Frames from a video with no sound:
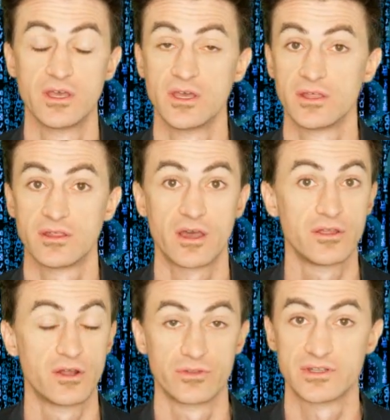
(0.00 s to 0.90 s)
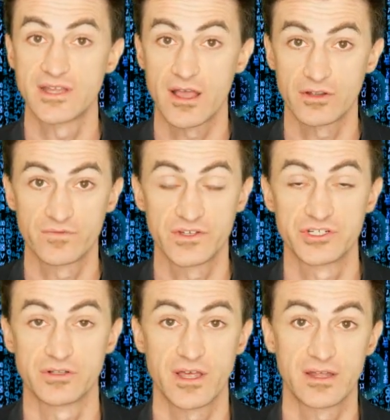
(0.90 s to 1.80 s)
the Dollar
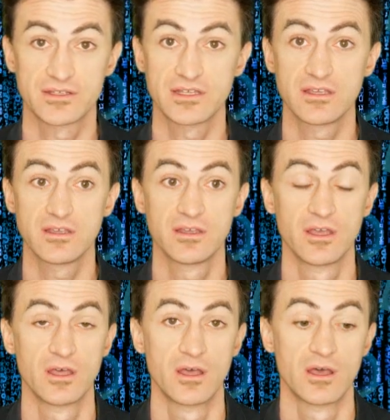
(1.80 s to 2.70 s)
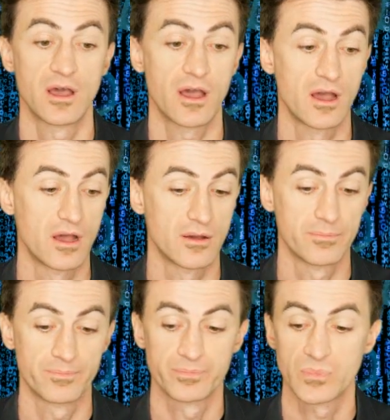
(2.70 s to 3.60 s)
Vigilante. Who
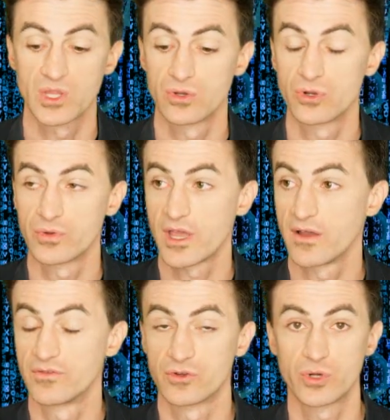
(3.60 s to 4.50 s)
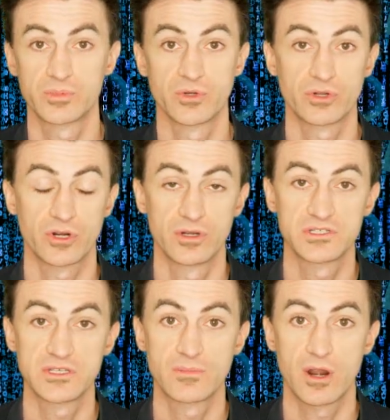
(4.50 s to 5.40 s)
do we have? The Cryptocurrency
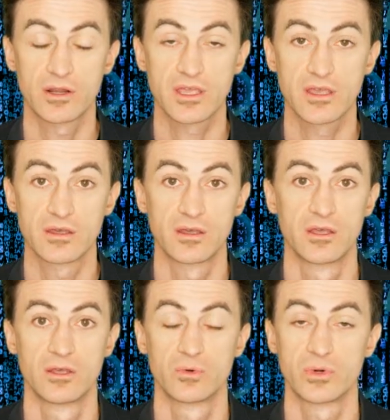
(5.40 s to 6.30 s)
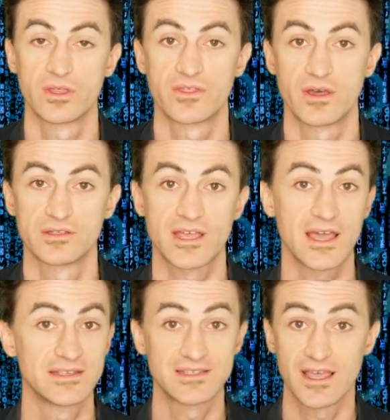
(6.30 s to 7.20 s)
Market with Tai
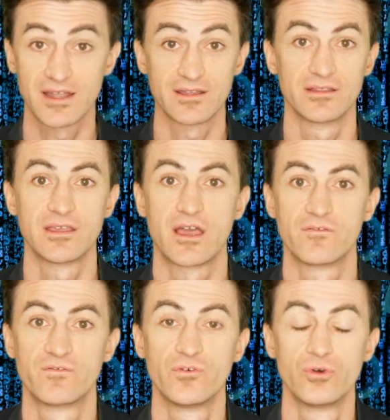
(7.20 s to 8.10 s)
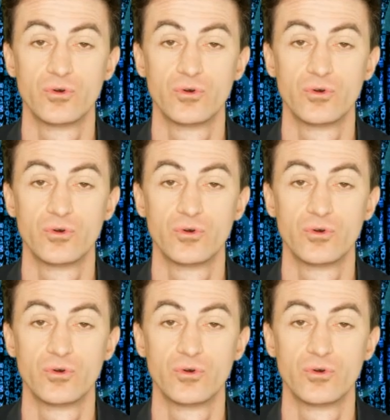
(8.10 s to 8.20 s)
Zen and Leon Fu.